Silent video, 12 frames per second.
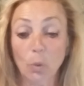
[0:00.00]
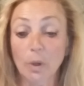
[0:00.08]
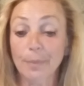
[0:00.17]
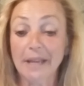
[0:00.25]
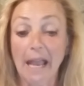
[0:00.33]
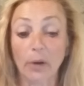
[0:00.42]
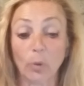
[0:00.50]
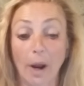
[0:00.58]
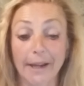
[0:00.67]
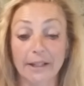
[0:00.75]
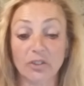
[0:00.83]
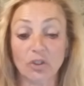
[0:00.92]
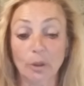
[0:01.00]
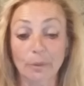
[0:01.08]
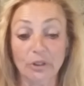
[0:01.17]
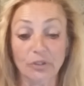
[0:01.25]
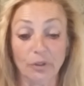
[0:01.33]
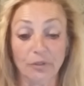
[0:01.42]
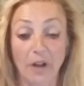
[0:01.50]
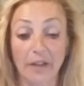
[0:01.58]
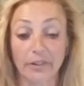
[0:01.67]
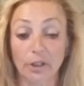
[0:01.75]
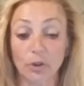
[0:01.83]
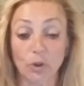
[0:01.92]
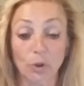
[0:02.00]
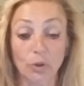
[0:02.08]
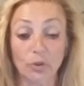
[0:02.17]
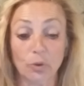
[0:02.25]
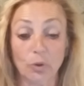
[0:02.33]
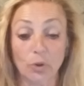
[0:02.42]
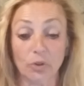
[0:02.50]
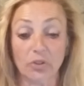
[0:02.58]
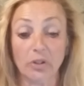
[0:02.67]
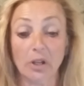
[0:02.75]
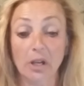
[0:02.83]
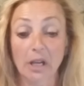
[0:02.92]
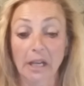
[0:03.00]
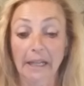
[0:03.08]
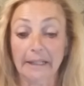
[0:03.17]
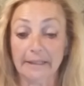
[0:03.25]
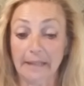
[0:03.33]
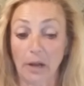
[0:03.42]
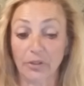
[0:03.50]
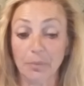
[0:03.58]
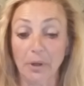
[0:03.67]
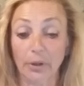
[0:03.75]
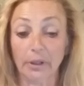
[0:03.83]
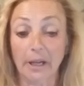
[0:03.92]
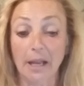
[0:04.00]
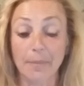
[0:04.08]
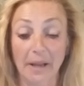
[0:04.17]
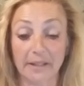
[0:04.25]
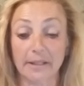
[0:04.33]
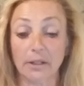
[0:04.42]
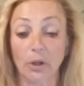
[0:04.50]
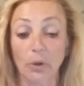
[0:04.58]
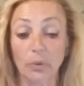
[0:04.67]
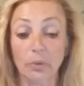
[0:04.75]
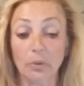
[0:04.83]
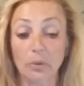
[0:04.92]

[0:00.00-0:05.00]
We began writing sermons for 500 churches in South America and Mexico.